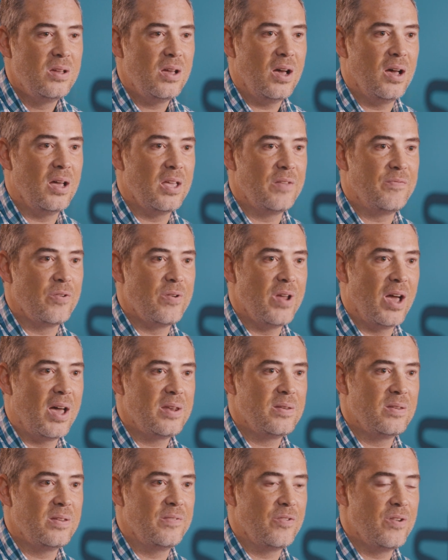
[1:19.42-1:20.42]
If you're
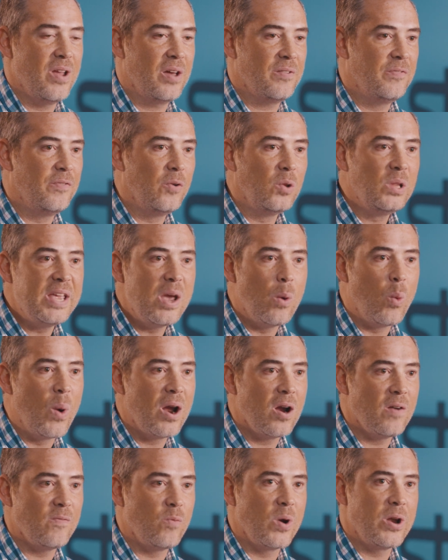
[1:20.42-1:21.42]
not fully
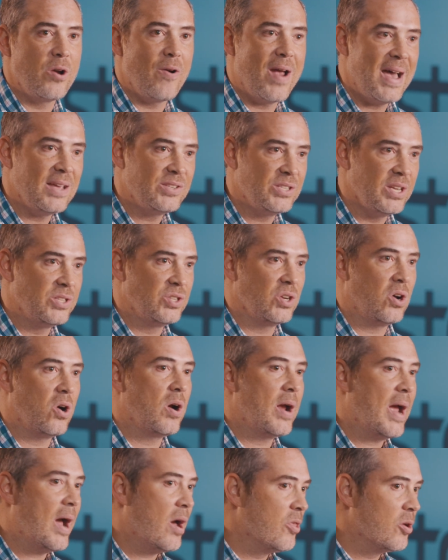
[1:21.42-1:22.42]
aware of where your assets
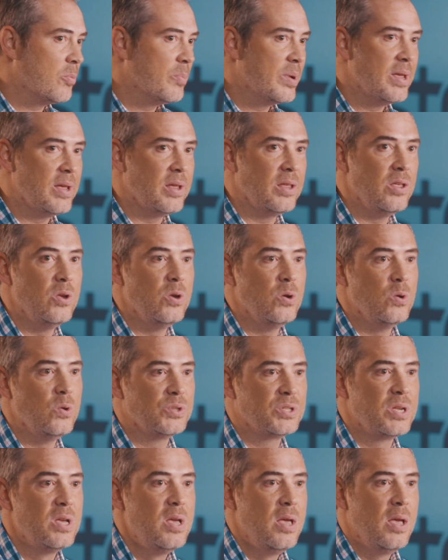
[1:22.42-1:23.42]
are, how they're being used,